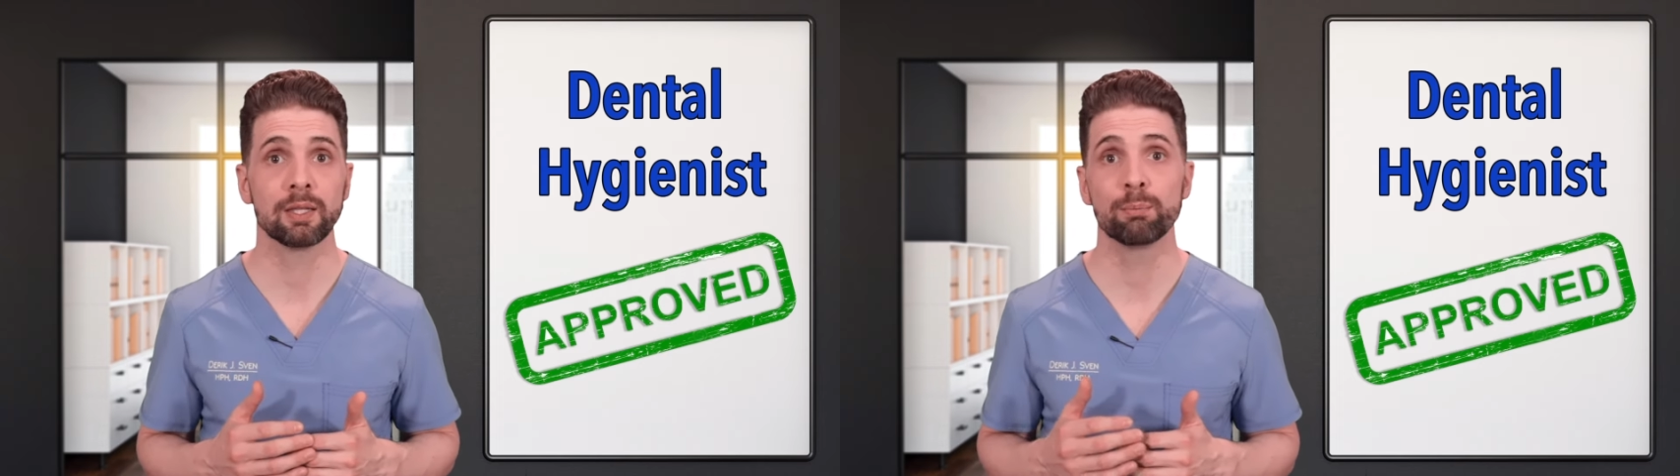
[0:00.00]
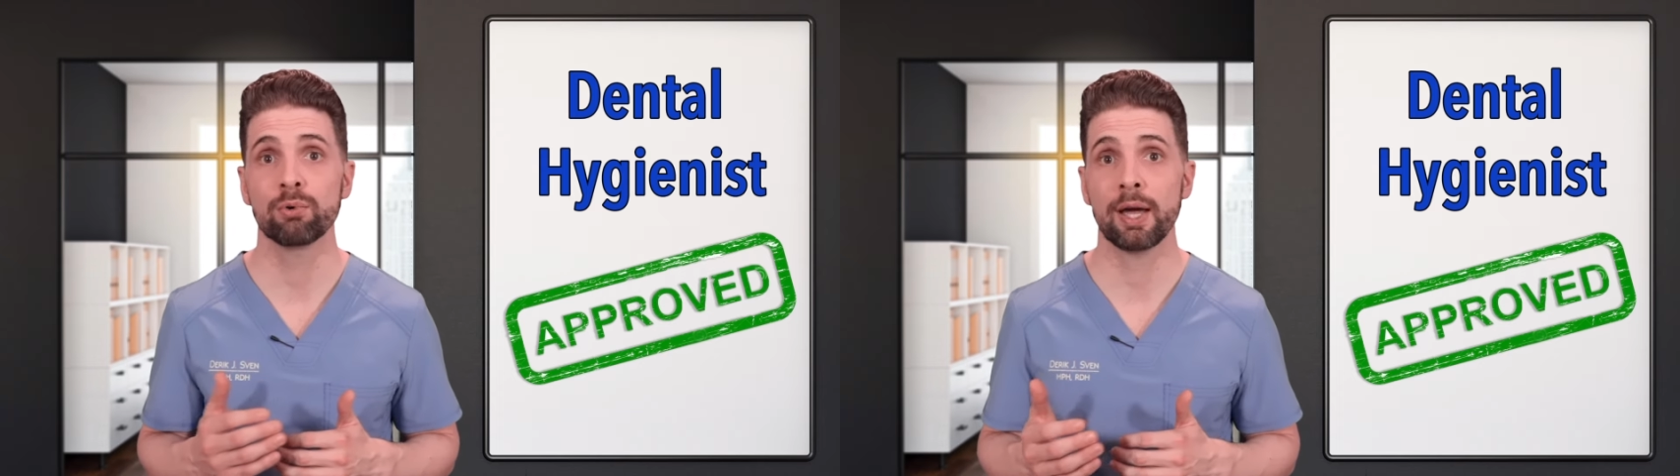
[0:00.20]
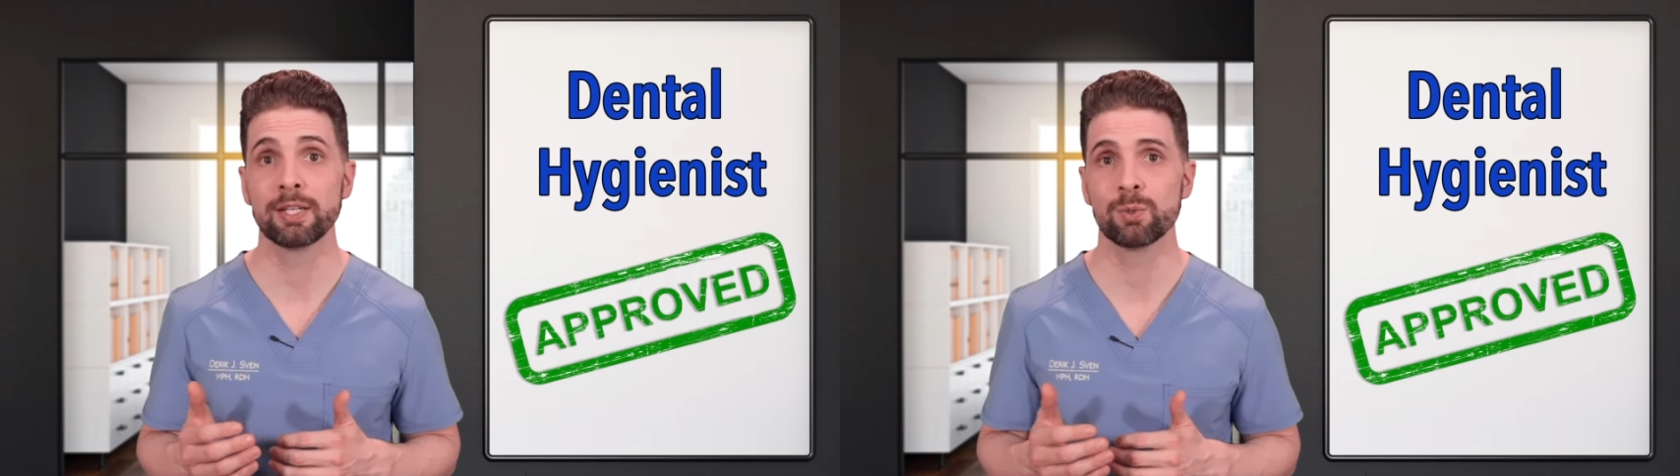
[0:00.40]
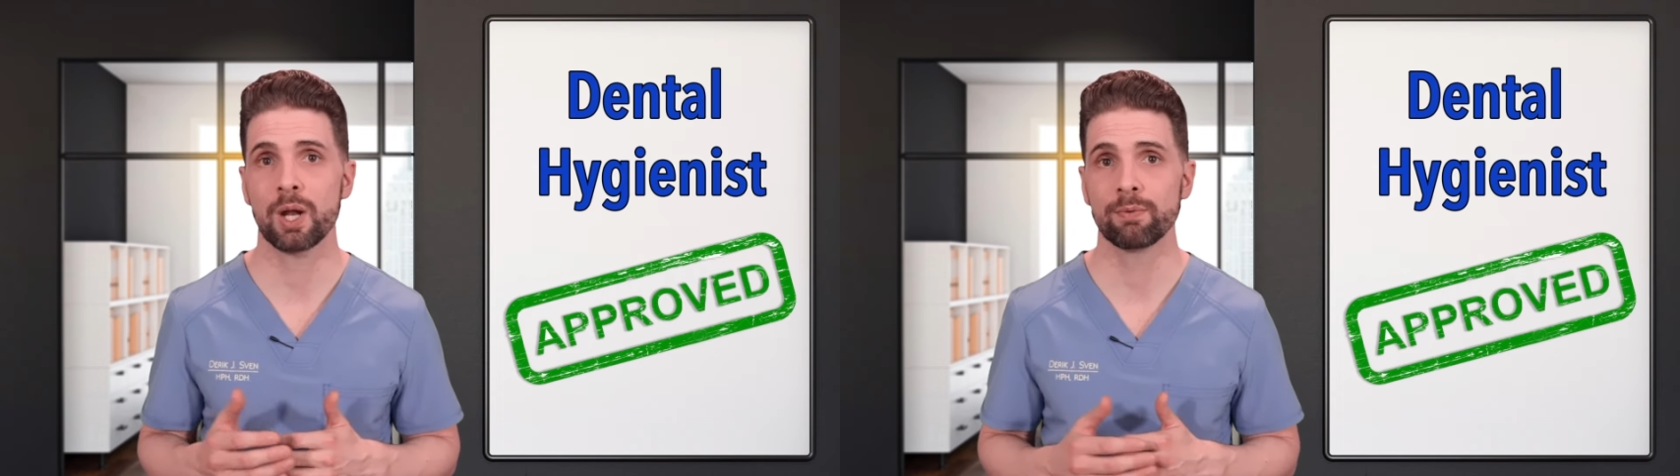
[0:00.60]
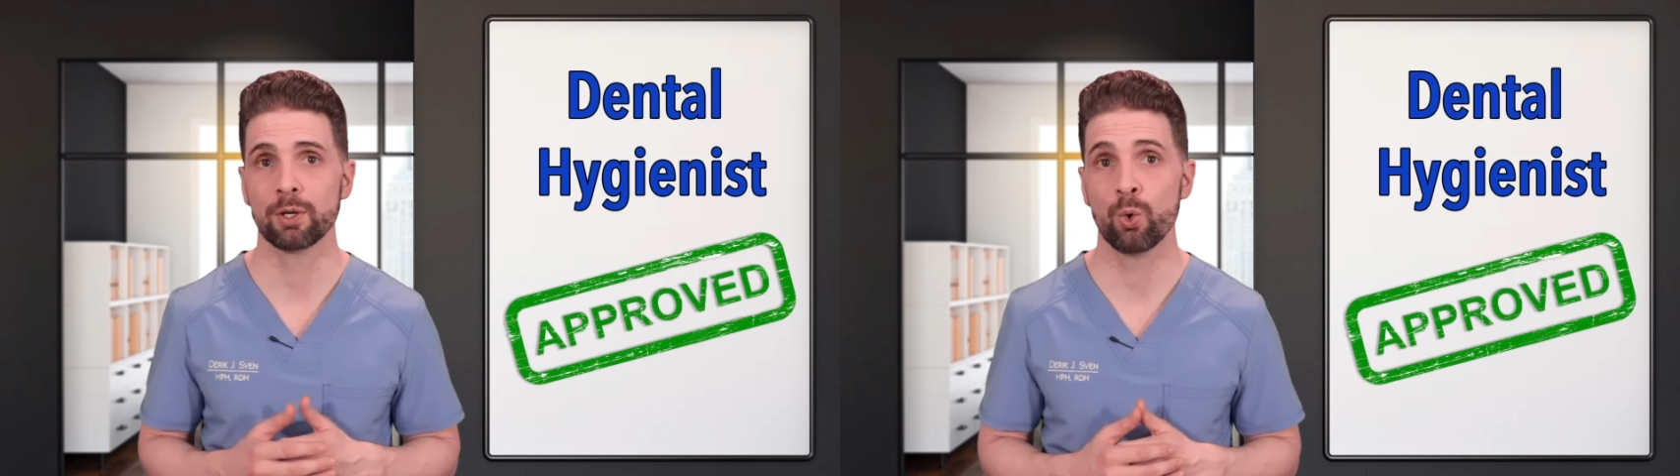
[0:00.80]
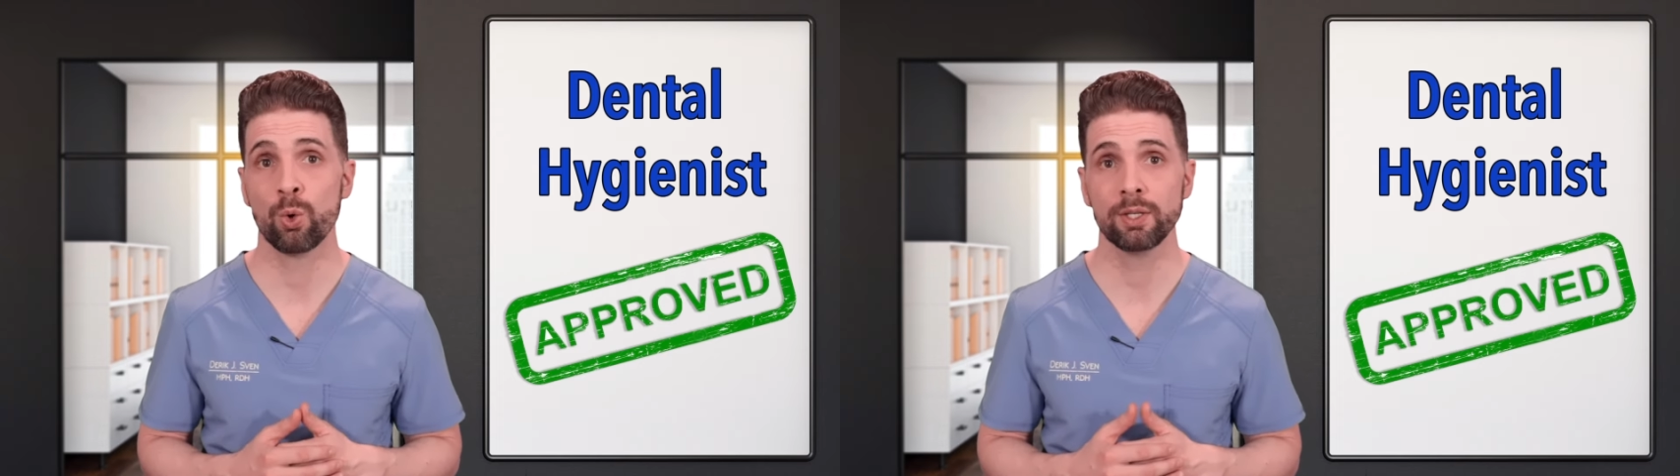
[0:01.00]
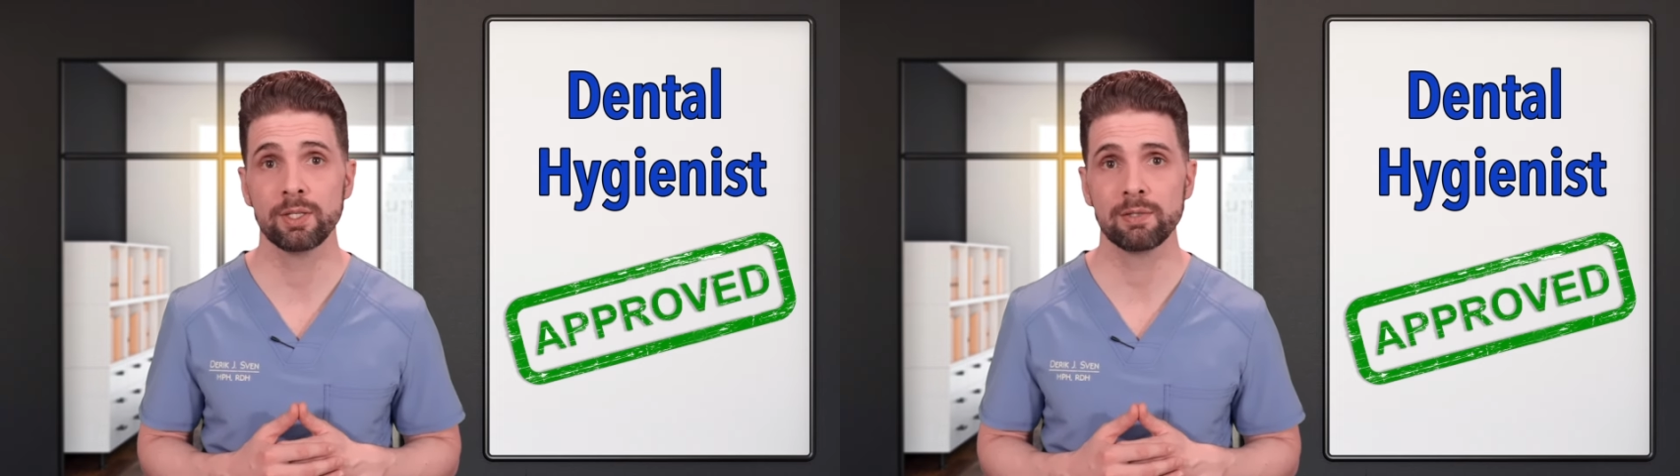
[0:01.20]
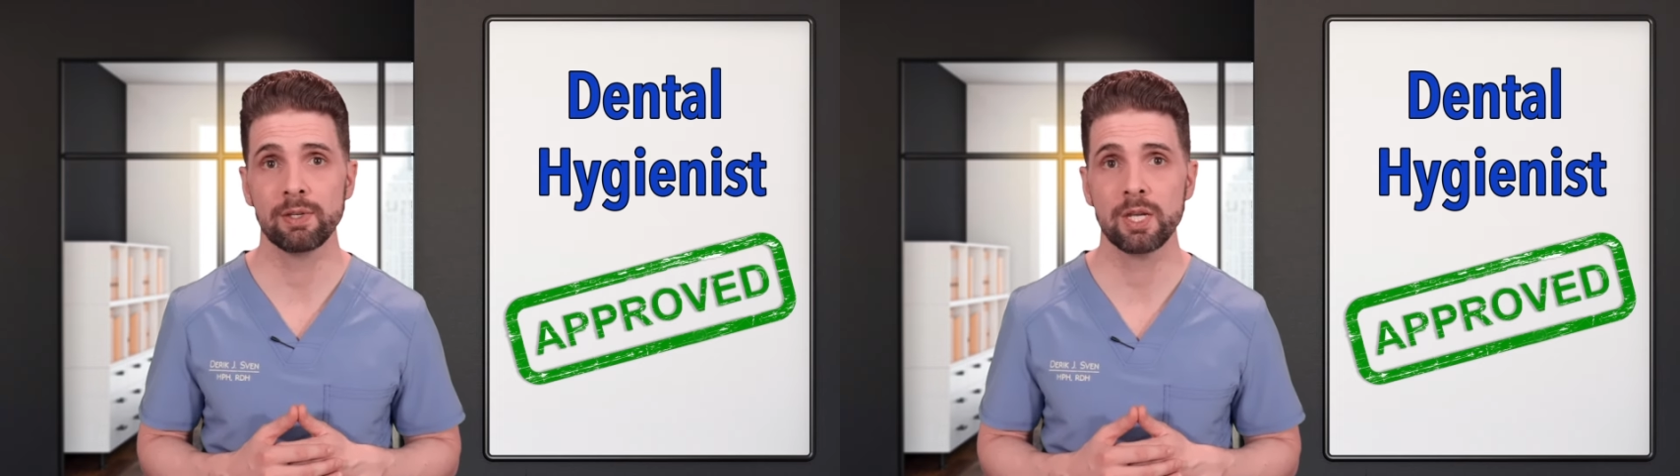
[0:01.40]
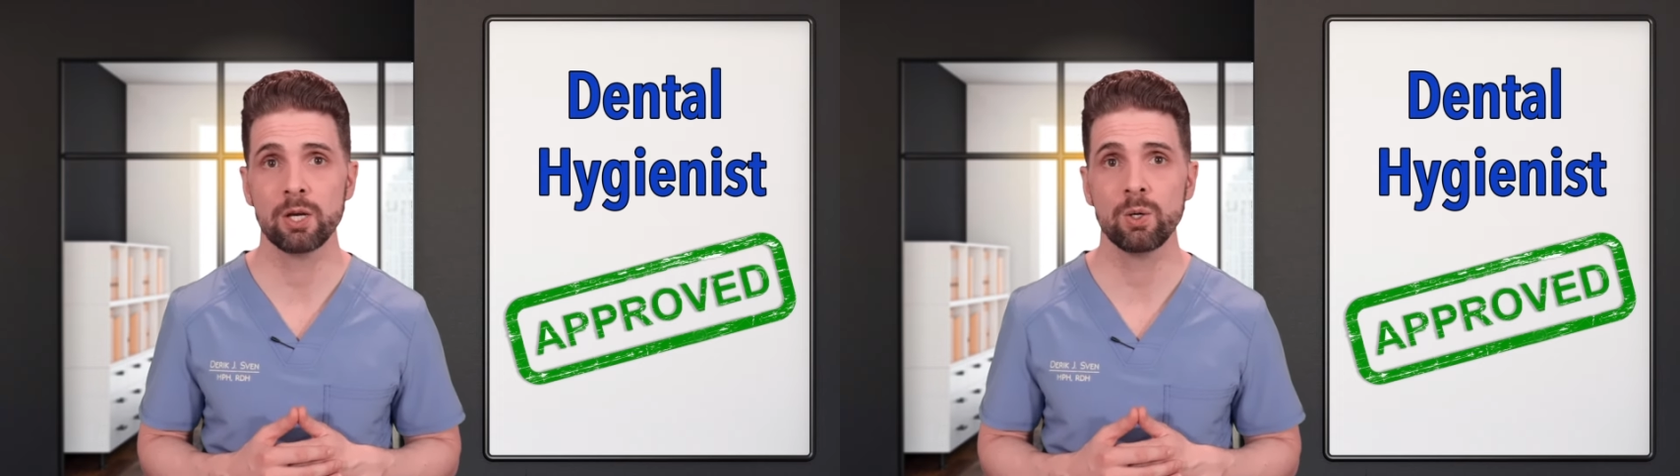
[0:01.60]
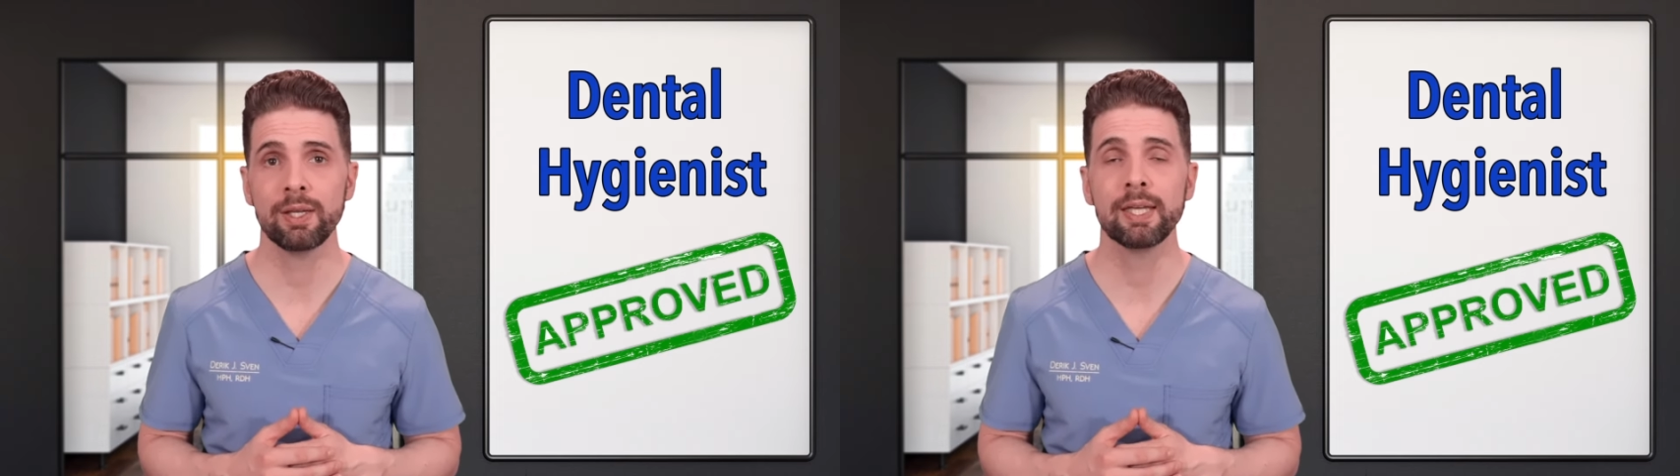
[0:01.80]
the price when I recorded this video,